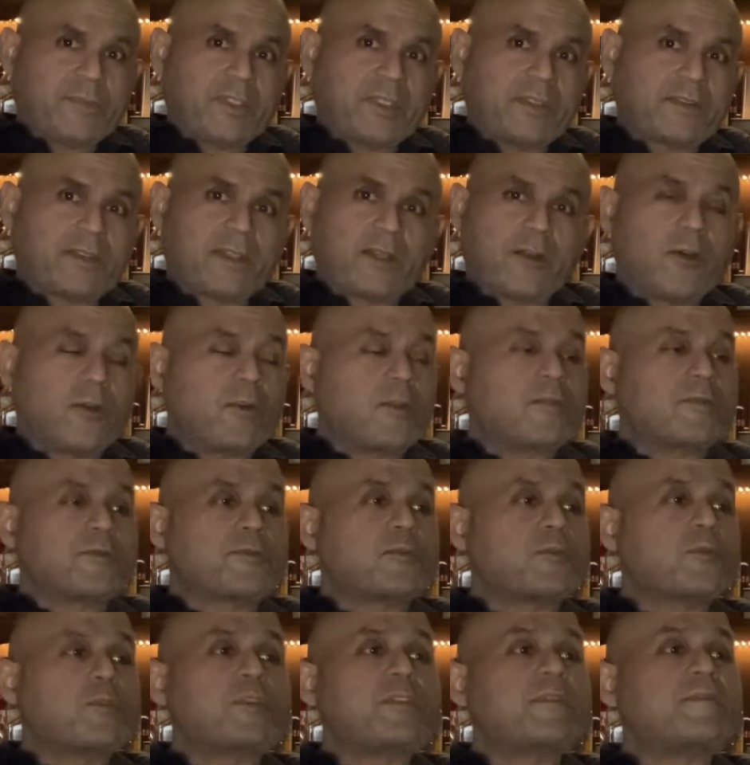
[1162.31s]
is a whole
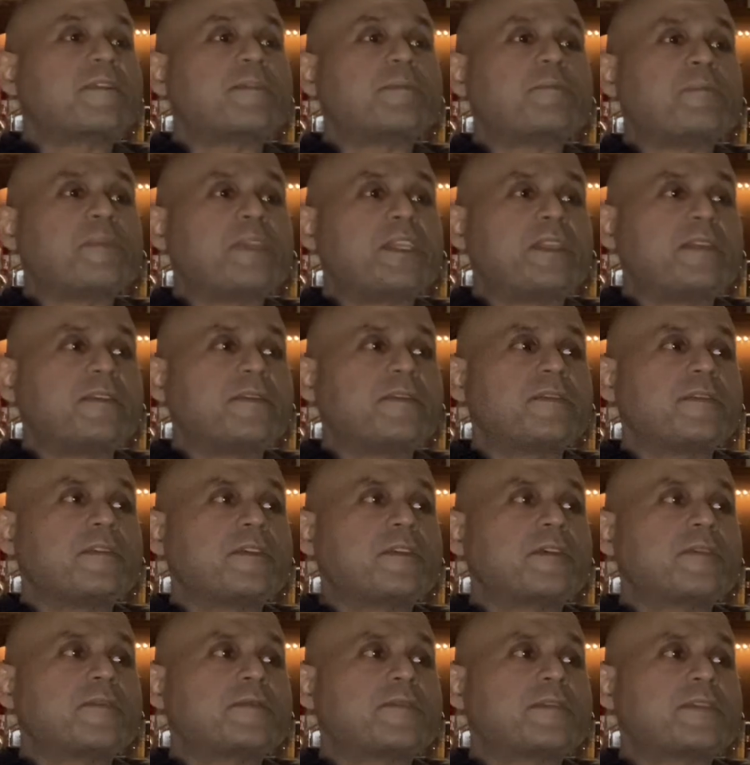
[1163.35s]
two different beast.
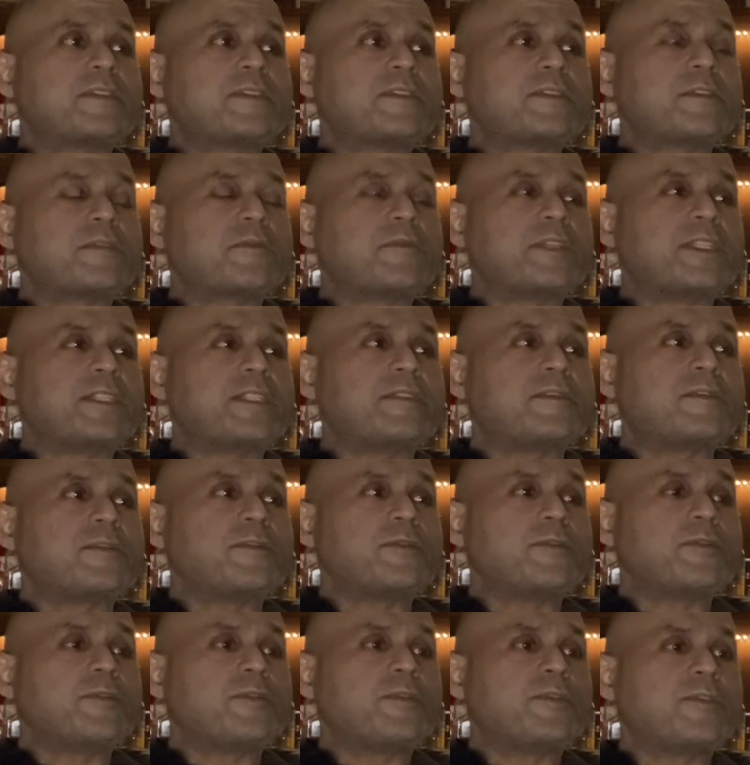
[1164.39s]
There's no need
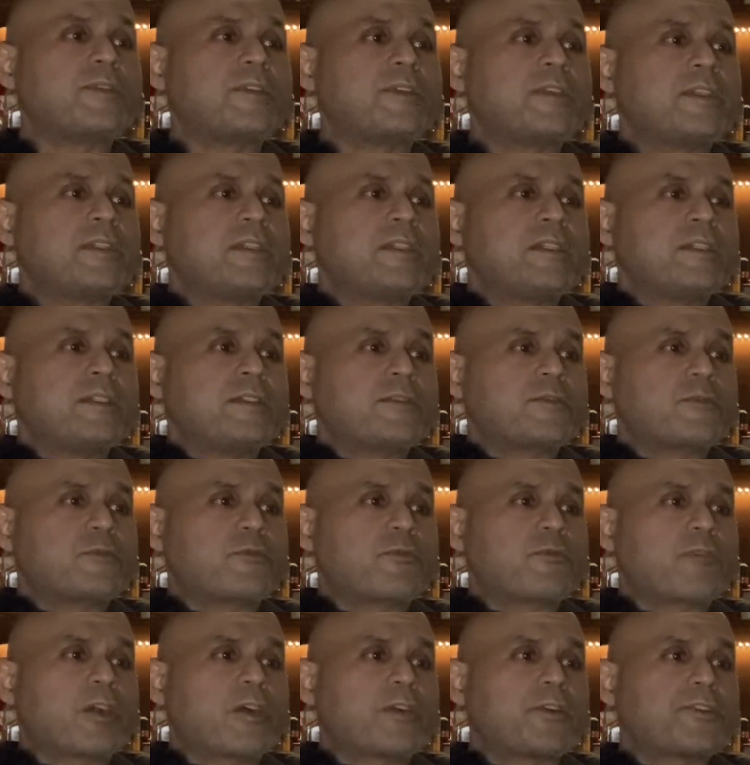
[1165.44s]
to
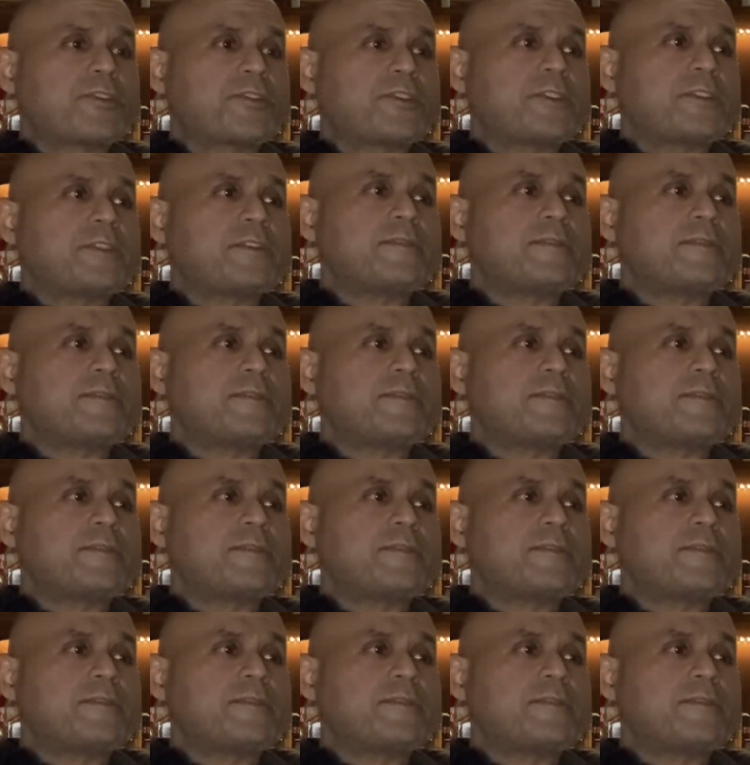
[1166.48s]
rush.